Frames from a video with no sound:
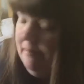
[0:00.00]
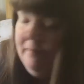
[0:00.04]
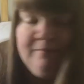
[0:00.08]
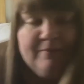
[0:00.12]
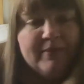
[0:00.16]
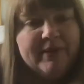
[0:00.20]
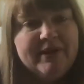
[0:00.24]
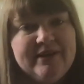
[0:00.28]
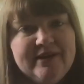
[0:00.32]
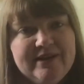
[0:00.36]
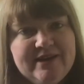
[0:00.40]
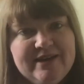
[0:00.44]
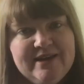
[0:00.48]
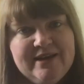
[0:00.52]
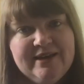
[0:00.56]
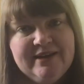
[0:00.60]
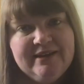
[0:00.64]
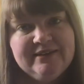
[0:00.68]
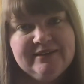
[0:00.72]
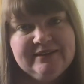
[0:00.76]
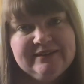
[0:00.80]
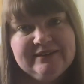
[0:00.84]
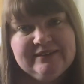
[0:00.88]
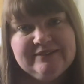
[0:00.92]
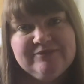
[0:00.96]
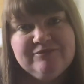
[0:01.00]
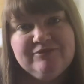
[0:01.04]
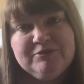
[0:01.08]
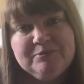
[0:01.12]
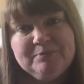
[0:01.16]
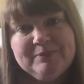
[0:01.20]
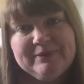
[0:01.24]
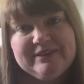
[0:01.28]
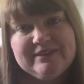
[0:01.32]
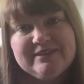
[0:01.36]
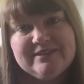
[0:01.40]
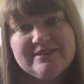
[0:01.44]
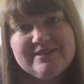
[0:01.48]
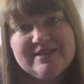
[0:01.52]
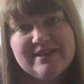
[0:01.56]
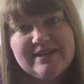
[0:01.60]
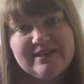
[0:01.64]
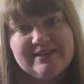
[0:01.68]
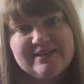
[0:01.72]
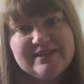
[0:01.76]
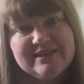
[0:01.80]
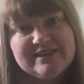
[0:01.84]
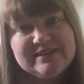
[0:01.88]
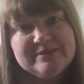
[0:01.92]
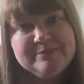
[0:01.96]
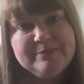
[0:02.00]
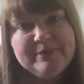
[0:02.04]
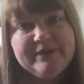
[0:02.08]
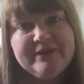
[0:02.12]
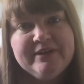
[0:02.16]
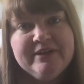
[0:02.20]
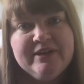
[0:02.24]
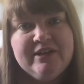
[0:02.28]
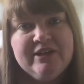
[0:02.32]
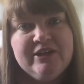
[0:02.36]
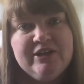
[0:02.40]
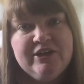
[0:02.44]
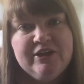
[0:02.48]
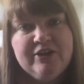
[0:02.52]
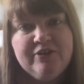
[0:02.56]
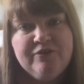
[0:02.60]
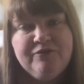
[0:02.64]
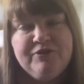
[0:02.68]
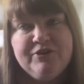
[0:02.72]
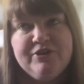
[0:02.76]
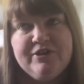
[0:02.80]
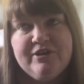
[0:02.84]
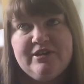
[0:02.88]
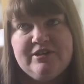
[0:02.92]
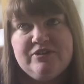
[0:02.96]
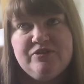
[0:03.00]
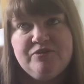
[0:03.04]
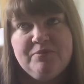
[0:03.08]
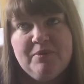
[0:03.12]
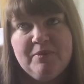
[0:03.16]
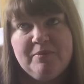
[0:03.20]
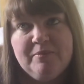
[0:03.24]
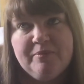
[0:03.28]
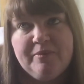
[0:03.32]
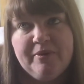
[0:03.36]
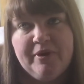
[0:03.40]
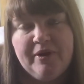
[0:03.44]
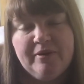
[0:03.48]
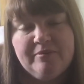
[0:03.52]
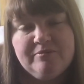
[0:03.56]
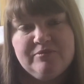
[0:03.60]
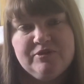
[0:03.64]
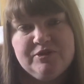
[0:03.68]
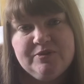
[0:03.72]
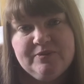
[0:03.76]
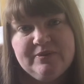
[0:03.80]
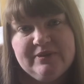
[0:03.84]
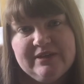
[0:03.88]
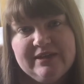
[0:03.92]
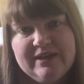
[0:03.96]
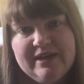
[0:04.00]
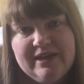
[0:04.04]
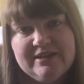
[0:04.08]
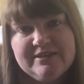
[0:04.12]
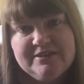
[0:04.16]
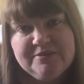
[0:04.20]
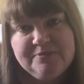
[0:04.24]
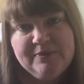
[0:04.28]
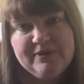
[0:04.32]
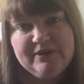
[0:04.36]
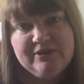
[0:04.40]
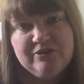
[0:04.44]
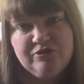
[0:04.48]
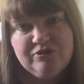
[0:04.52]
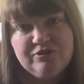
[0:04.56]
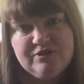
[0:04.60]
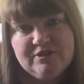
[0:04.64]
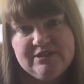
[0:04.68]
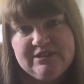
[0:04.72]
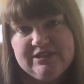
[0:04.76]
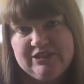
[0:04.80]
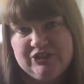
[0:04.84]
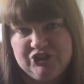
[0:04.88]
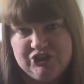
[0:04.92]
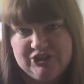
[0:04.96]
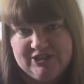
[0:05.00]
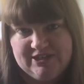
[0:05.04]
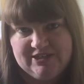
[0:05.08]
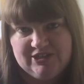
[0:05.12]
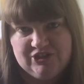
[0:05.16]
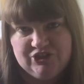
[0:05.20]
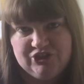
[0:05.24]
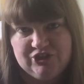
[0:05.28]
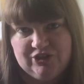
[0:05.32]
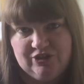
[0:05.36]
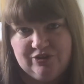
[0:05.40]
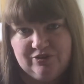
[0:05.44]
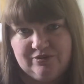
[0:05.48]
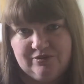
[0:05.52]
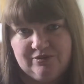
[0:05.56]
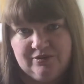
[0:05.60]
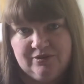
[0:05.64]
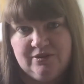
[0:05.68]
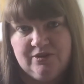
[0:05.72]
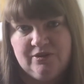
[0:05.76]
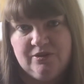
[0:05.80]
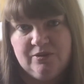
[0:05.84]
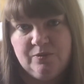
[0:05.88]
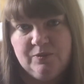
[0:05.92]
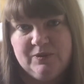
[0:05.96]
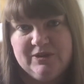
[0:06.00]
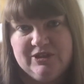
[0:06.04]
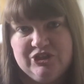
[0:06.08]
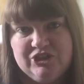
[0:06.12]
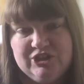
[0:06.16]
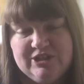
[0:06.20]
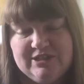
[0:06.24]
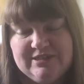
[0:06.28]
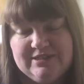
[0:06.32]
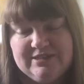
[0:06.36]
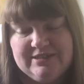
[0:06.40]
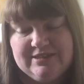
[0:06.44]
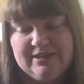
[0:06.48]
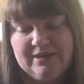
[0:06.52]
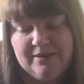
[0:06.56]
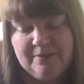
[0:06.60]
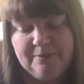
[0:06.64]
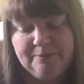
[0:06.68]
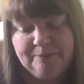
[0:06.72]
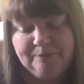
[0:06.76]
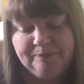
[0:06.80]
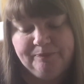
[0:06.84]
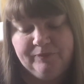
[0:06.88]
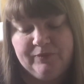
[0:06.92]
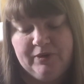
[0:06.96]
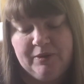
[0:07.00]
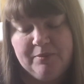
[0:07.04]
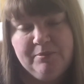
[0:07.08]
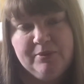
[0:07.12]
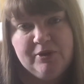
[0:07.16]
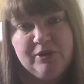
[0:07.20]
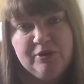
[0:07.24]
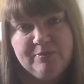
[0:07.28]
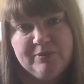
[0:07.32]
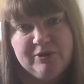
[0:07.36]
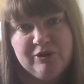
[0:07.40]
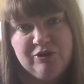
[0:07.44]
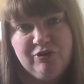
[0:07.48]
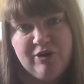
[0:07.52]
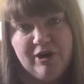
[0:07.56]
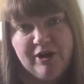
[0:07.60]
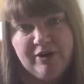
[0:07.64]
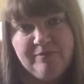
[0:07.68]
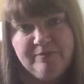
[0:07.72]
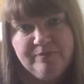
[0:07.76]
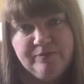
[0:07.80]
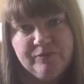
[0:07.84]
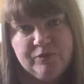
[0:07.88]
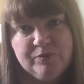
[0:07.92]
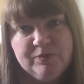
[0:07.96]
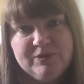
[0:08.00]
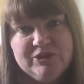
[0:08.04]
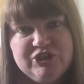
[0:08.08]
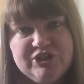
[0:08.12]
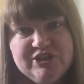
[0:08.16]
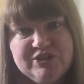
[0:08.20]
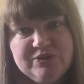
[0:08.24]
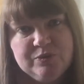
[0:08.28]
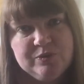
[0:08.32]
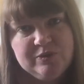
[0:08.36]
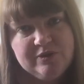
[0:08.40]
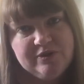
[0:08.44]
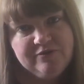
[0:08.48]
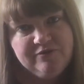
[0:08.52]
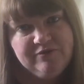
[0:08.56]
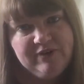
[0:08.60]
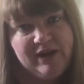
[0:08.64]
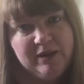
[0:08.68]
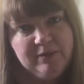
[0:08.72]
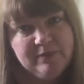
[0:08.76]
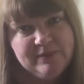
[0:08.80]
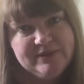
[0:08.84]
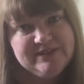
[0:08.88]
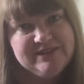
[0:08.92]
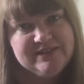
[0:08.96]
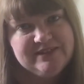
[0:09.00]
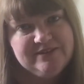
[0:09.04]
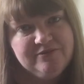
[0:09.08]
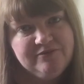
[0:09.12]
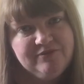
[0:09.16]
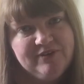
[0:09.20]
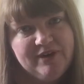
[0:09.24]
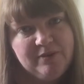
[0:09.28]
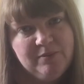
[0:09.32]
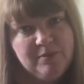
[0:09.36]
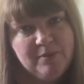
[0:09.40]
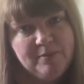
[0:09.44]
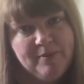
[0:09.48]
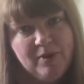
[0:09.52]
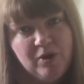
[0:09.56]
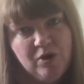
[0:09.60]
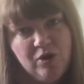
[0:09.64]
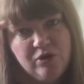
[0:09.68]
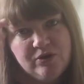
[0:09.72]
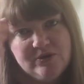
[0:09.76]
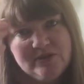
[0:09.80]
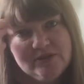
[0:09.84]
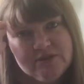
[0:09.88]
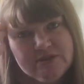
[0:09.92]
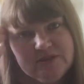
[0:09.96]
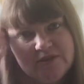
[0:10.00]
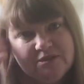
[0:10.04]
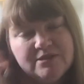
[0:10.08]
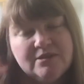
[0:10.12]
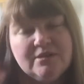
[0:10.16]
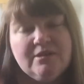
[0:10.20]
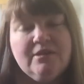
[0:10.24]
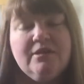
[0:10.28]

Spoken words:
I feel bad saying this, but if you guys remember, I'm doing the caterpillar cross stitch along, which is Bloomin Growth, which is all the flowers in the flower pots.